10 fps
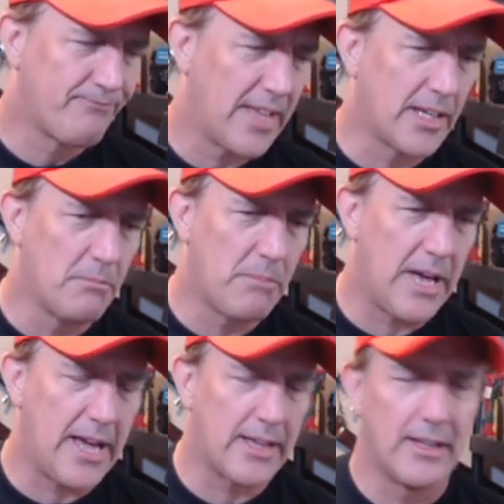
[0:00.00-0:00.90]
I come
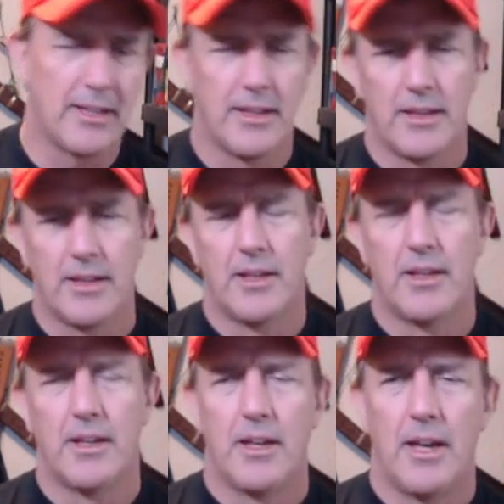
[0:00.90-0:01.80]
back
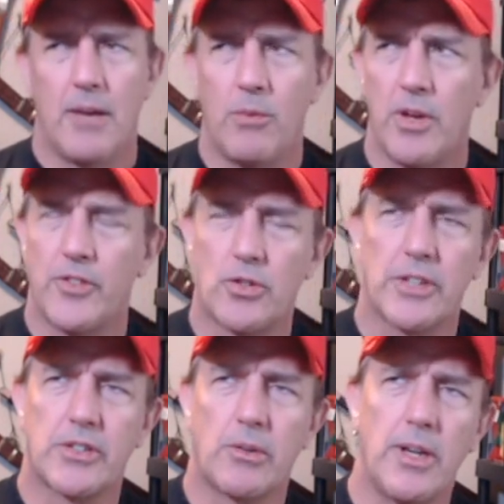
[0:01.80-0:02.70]
and we have a
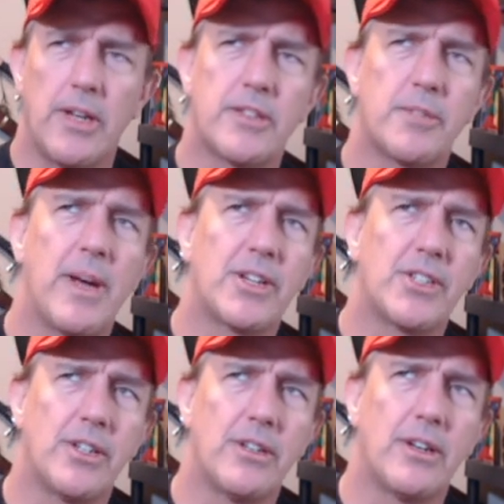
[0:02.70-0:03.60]
dress screen
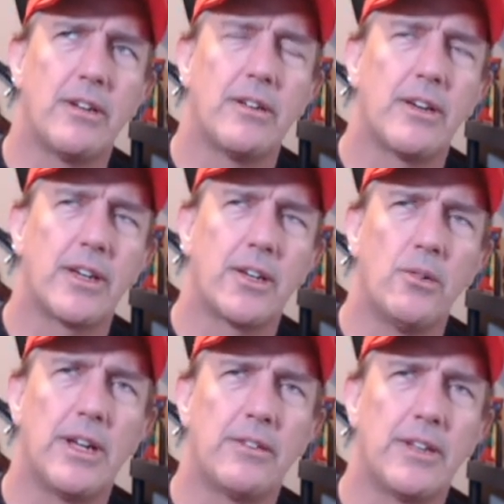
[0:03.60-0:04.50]
inspection, and I
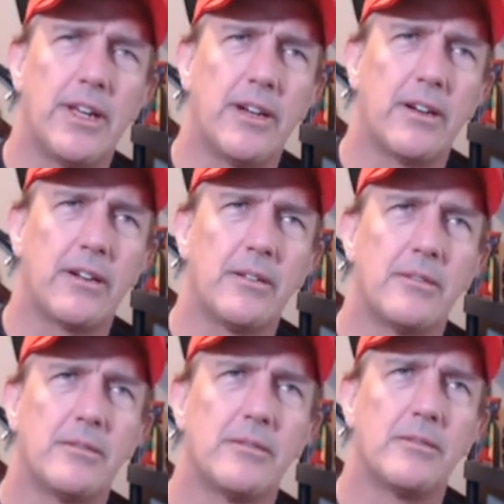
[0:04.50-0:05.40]
go down there and
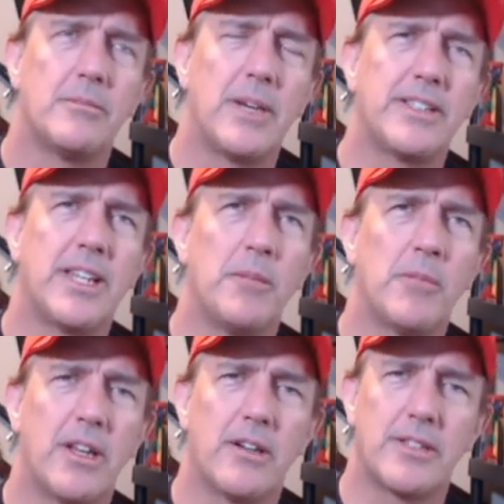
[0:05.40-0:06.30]
my team
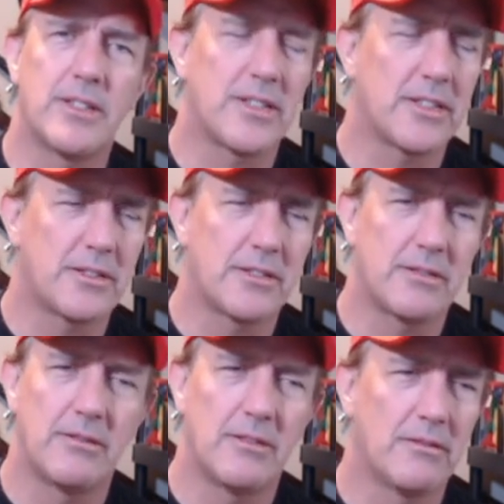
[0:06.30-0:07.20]
leader just says,
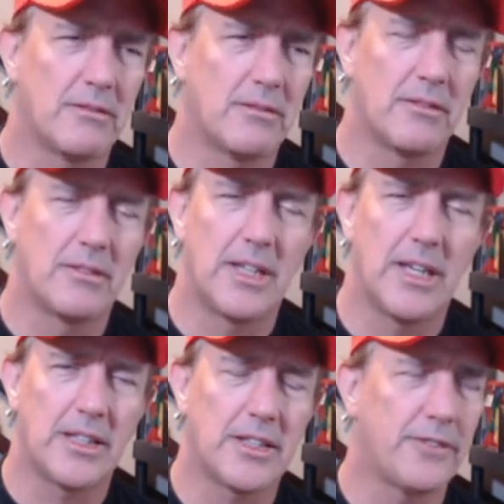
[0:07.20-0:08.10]

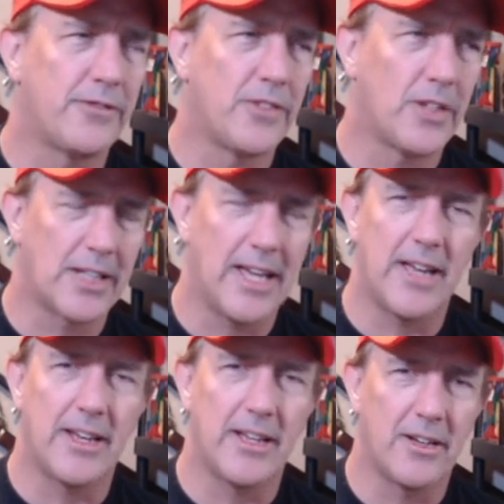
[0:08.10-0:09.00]
"Get the fuck
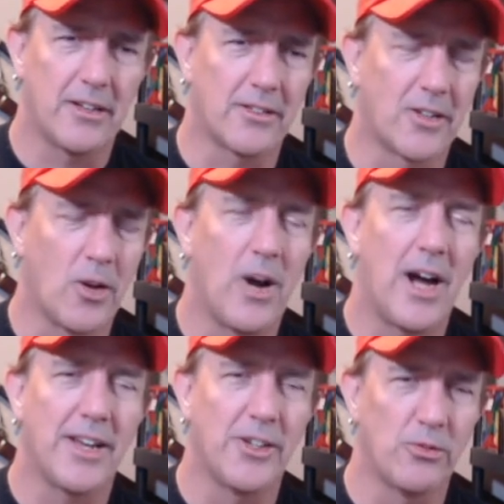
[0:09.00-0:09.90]
out of here and go
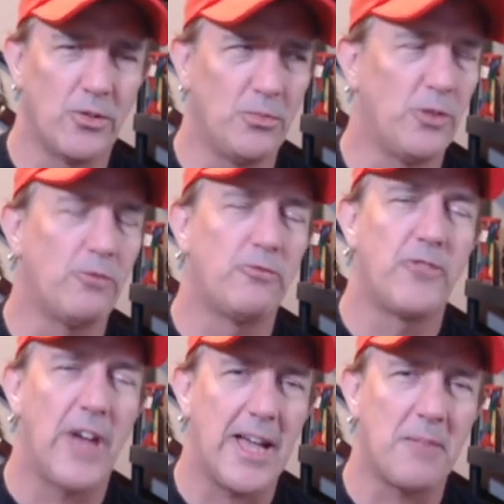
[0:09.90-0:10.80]
hide in your room, you
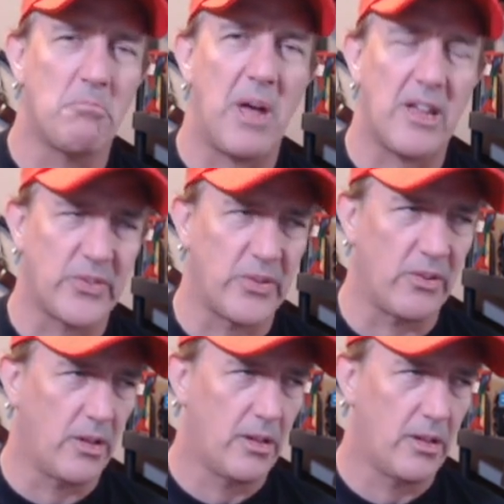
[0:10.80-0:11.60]
fat bastard."